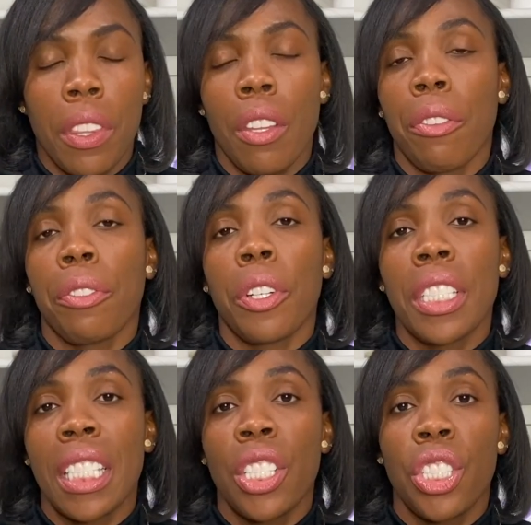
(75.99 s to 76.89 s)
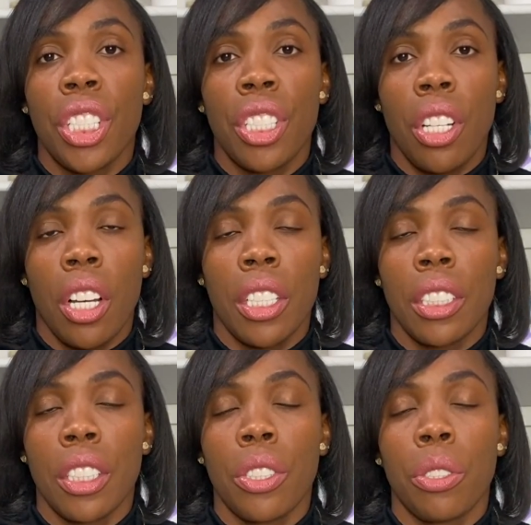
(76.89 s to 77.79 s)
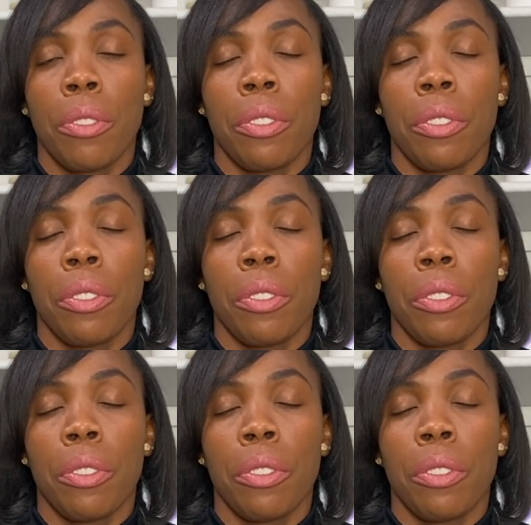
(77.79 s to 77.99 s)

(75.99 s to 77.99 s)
the first thing she does is